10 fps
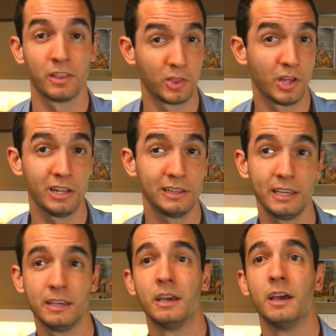
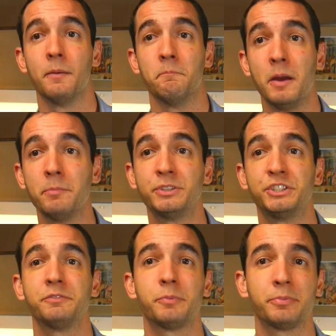Thirdly,
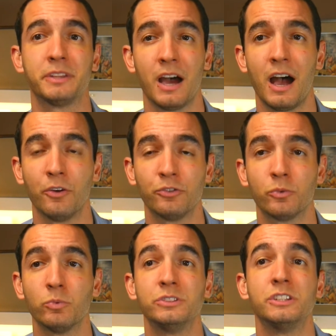membership of the House
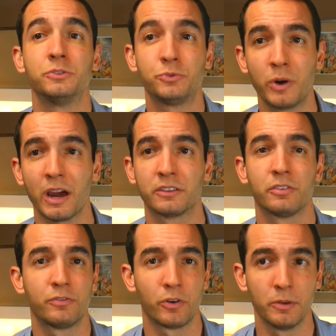would detract
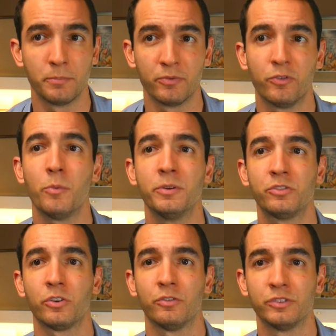from the
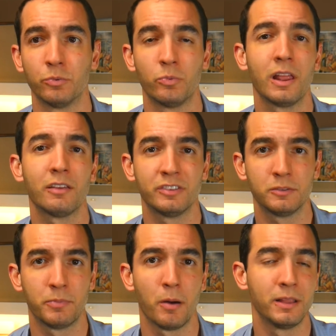performance of the
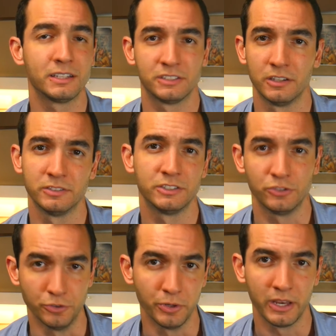relevant public service
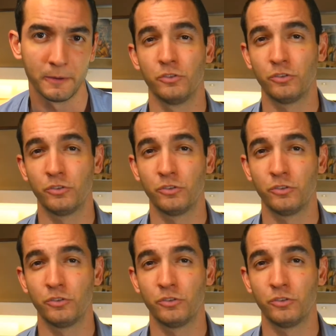duty.